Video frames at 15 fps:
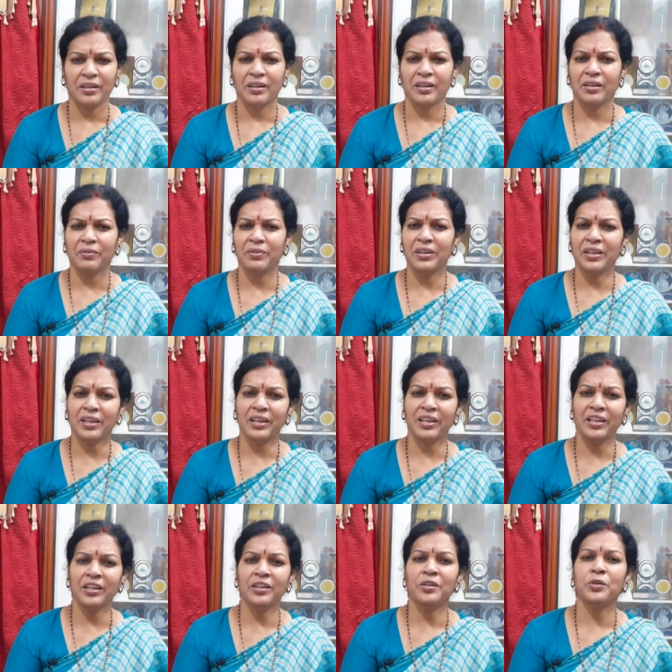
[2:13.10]
Uh,
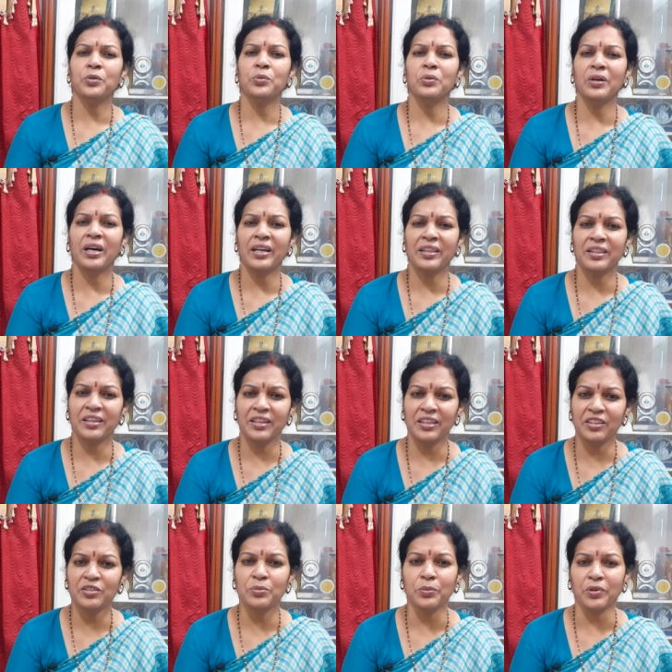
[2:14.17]
weekly 2 or
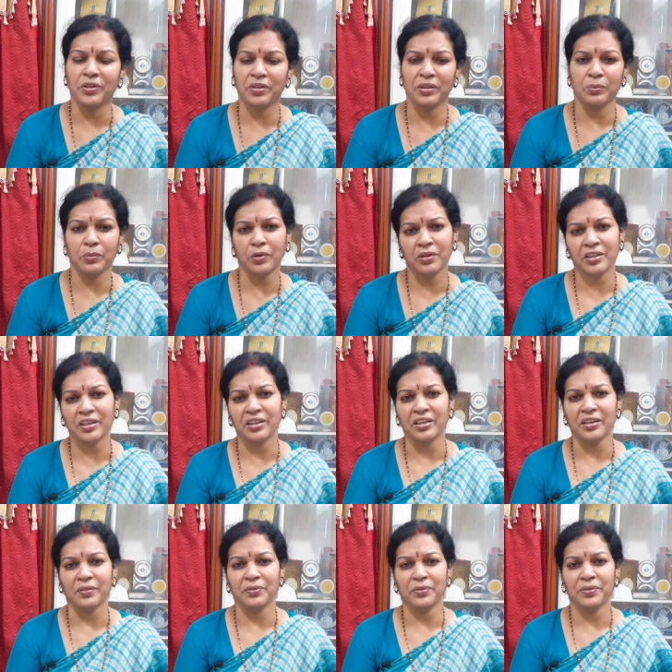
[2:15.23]
3 is more, more than
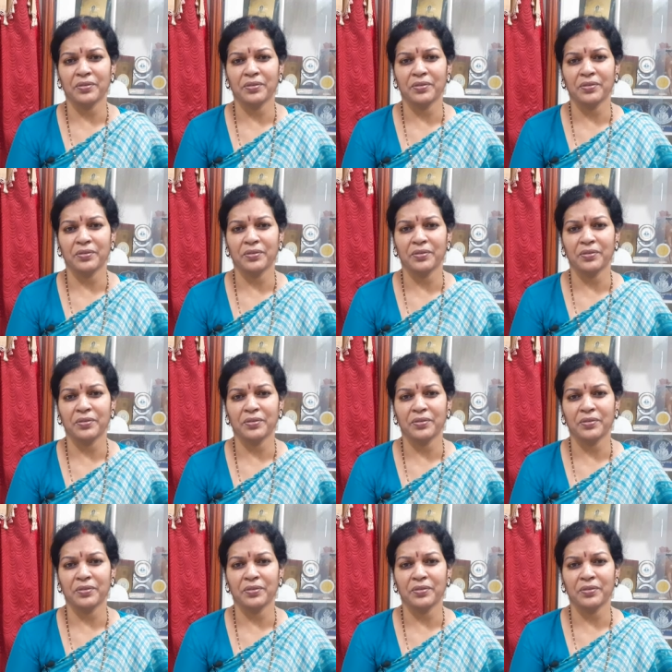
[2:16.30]
enough.